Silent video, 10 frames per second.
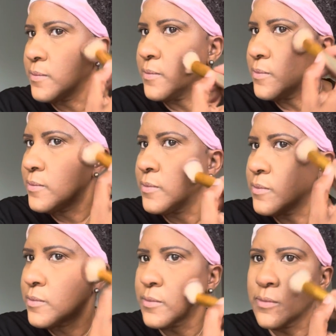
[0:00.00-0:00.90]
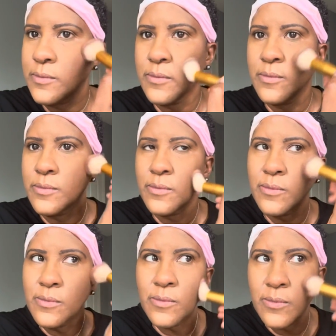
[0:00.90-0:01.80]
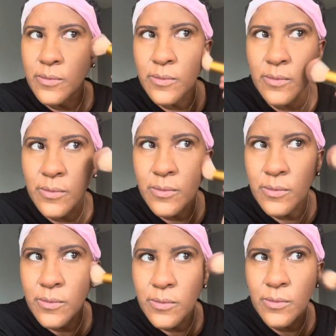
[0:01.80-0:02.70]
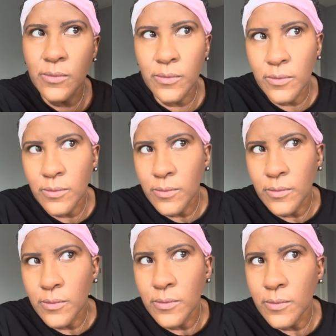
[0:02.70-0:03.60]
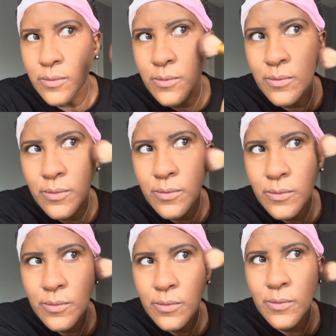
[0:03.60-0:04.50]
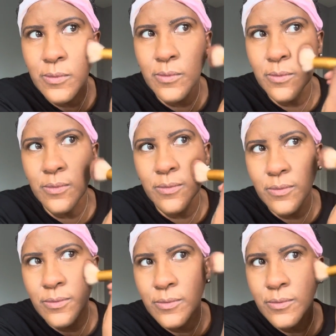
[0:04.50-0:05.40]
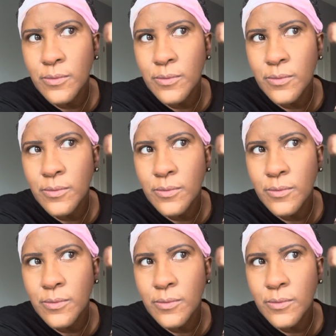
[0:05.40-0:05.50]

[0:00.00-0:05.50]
[no speech]